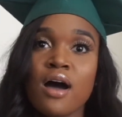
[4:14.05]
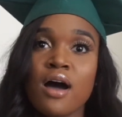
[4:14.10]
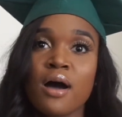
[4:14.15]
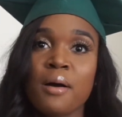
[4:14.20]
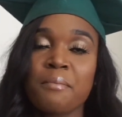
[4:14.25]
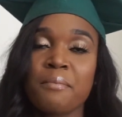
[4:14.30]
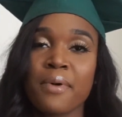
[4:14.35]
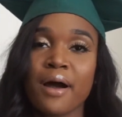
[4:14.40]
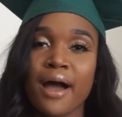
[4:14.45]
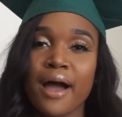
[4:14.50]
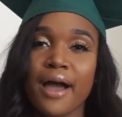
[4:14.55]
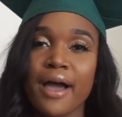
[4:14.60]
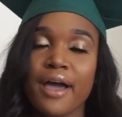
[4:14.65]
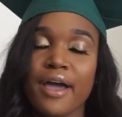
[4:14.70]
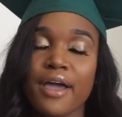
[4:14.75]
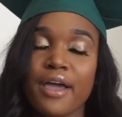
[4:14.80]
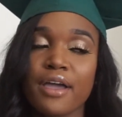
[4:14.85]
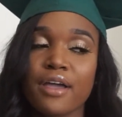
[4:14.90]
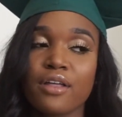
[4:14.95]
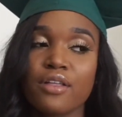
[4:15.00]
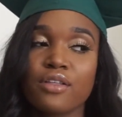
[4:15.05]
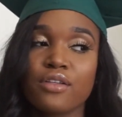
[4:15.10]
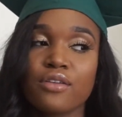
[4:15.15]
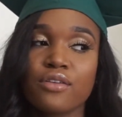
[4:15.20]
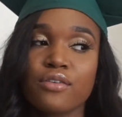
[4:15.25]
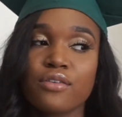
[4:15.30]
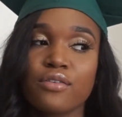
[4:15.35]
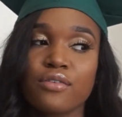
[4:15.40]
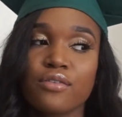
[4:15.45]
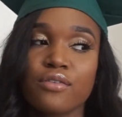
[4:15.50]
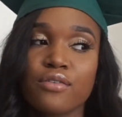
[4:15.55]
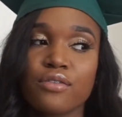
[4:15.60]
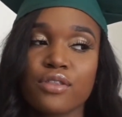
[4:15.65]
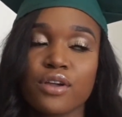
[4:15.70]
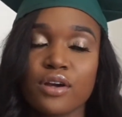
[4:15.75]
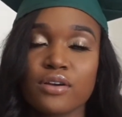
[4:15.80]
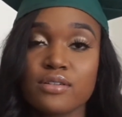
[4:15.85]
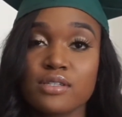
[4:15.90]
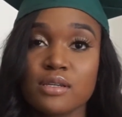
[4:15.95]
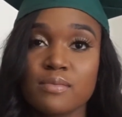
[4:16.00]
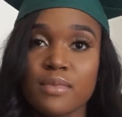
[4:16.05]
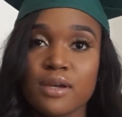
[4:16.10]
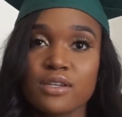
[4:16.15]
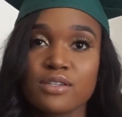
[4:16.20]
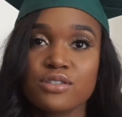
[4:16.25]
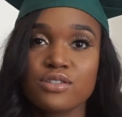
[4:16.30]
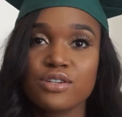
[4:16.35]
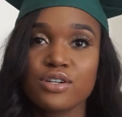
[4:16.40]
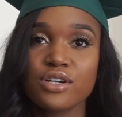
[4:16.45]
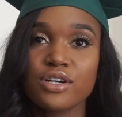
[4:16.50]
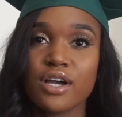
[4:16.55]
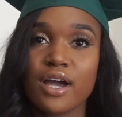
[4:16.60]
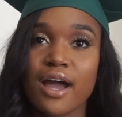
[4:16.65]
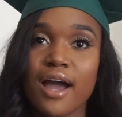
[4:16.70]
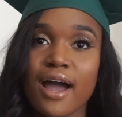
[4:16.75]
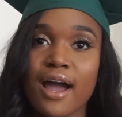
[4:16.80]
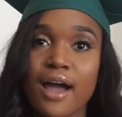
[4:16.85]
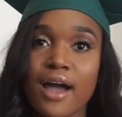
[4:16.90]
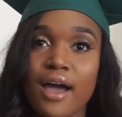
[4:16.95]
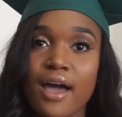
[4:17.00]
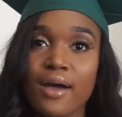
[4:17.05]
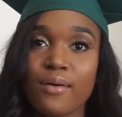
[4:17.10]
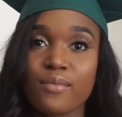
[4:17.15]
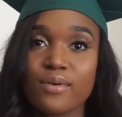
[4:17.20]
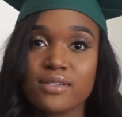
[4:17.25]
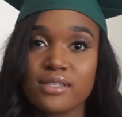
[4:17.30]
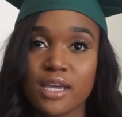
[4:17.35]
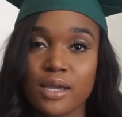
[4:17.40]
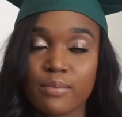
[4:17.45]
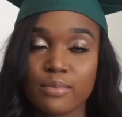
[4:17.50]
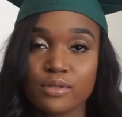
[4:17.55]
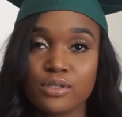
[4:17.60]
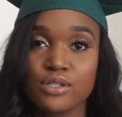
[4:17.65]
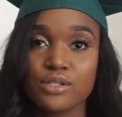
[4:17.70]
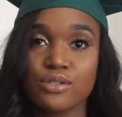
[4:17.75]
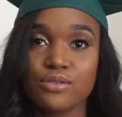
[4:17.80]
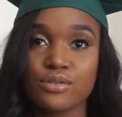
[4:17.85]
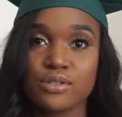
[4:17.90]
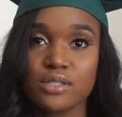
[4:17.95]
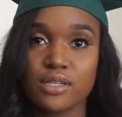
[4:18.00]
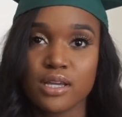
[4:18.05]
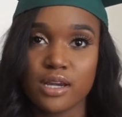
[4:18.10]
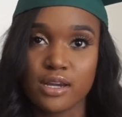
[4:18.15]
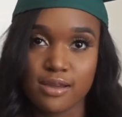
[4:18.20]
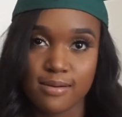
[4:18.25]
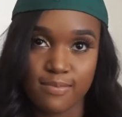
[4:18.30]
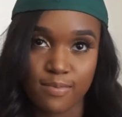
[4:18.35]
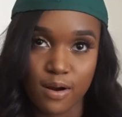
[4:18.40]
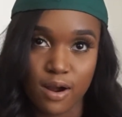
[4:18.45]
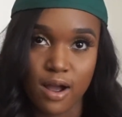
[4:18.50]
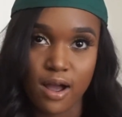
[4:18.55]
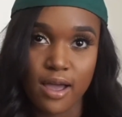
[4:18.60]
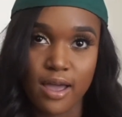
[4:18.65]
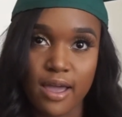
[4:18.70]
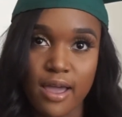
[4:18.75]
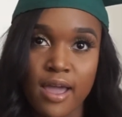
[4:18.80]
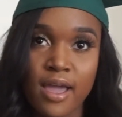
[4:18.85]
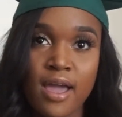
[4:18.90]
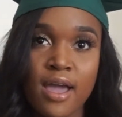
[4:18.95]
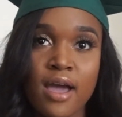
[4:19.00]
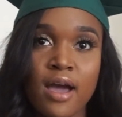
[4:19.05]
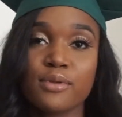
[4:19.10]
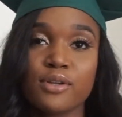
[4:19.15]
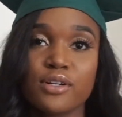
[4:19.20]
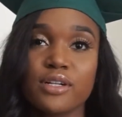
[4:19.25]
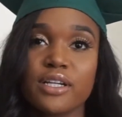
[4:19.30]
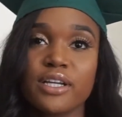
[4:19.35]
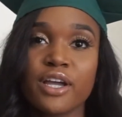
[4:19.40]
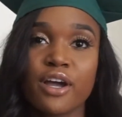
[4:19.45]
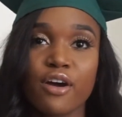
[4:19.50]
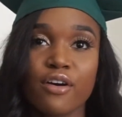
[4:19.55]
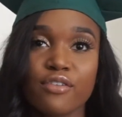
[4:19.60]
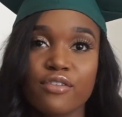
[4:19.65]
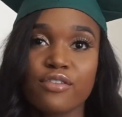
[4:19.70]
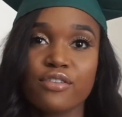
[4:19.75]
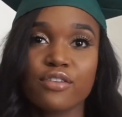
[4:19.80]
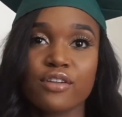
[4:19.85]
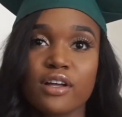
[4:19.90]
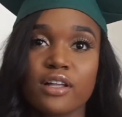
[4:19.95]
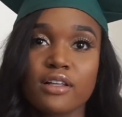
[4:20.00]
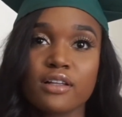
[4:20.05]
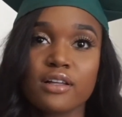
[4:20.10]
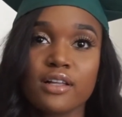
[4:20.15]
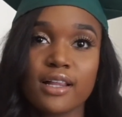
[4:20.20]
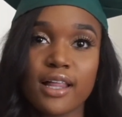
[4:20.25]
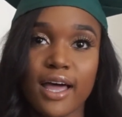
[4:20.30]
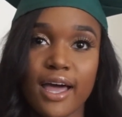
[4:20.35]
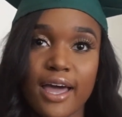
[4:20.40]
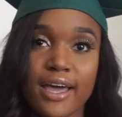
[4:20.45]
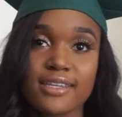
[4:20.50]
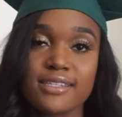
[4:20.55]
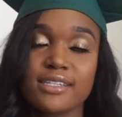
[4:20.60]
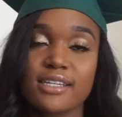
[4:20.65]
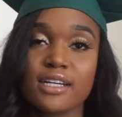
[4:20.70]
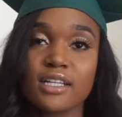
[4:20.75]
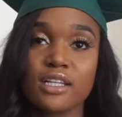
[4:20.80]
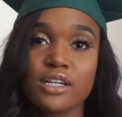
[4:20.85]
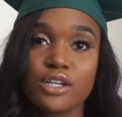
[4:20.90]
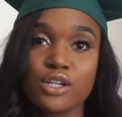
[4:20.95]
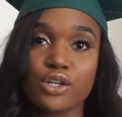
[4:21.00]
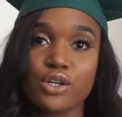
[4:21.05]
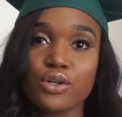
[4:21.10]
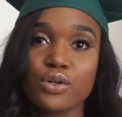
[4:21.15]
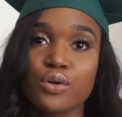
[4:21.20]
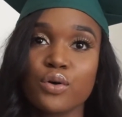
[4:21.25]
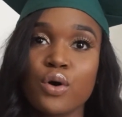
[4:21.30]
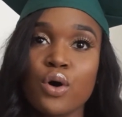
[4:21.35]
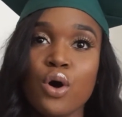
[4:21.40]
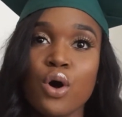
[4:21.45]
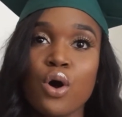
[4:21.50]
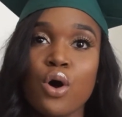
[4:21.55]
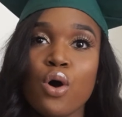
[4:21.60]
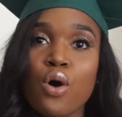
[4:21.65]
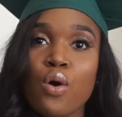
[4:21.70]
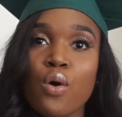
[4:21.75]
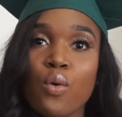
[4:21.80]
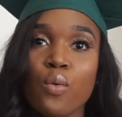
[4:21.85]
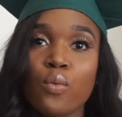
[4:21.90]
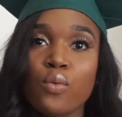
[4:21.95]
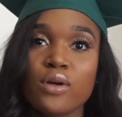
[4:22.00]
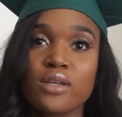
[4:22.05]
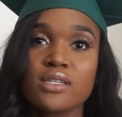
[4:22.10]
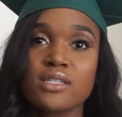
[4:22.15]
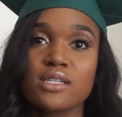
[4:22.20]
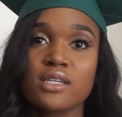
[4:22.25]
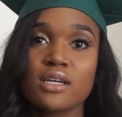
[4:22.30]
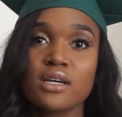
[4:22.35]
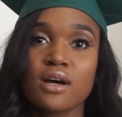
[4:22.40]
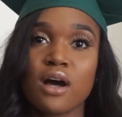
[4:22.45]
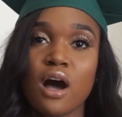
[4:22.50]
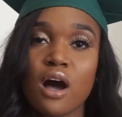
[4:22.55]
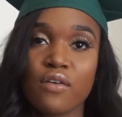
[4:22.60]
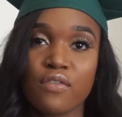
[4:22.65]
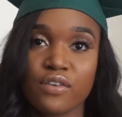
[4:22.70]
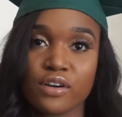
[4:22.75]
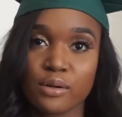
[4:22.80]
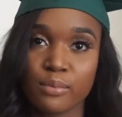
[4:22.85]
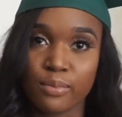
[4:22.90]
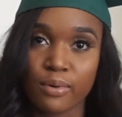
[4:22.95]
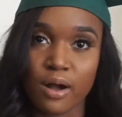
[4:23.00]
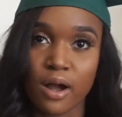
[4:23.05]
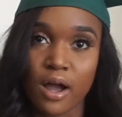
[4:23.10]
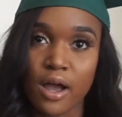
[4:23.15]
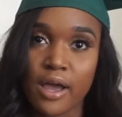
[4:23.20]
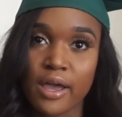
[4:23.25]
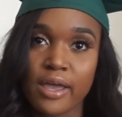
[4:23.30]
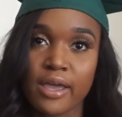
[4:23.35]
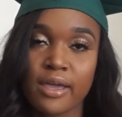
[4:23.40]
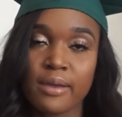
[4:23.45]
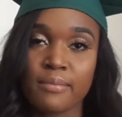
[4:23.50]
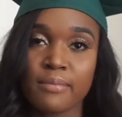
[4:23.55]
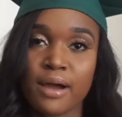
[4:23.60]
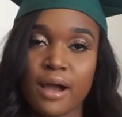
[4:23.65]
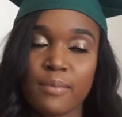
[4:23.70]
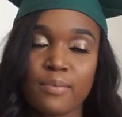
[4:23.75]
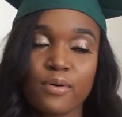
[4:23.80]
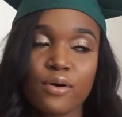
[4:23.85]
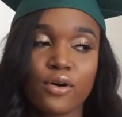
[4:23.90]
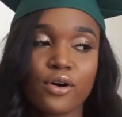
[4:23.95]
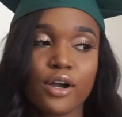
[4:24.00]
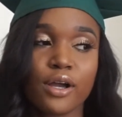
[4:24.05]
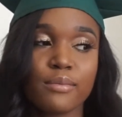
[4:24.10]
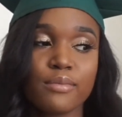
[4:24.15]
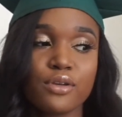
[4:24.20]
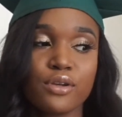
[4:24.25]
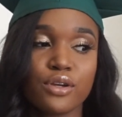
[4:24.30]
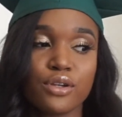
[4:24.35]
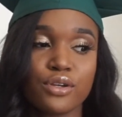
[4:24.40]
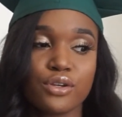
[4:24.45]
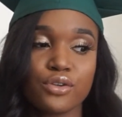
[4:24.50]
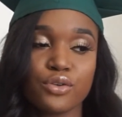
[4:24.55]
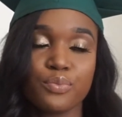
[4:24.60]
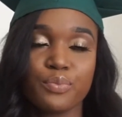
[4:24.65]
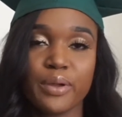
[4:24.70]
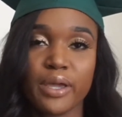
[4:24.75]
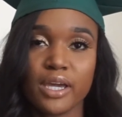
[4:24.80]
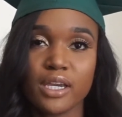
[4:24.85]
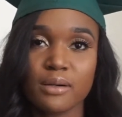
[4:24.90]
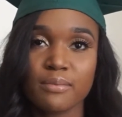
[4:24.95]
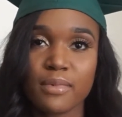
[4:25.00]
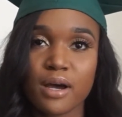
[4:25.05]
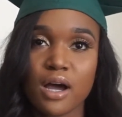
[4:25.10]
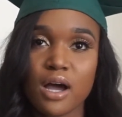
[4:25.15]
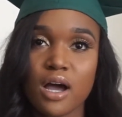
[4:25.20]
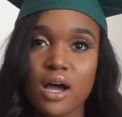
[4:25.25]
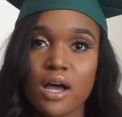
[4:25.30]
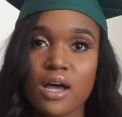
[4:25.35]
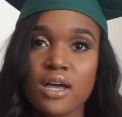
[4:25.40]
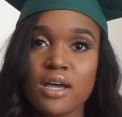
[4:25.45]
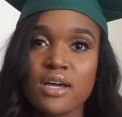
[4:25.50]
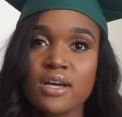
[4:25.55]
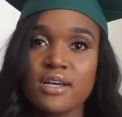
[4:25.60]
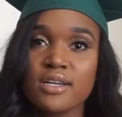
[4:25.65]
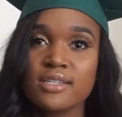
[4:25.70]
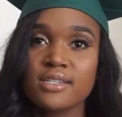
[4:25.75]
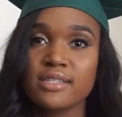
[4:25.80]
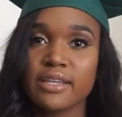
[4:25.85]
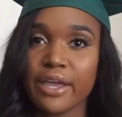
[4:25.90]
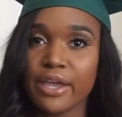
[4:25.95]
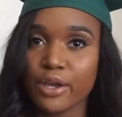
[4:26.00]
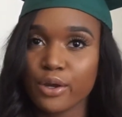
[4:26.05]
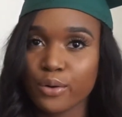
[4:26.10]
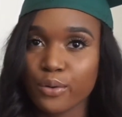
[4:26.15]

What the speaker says: My 3rd semester, I was able to do study abroad. Community health class and clinical was offered abroad. In my program, you can do Panama, St.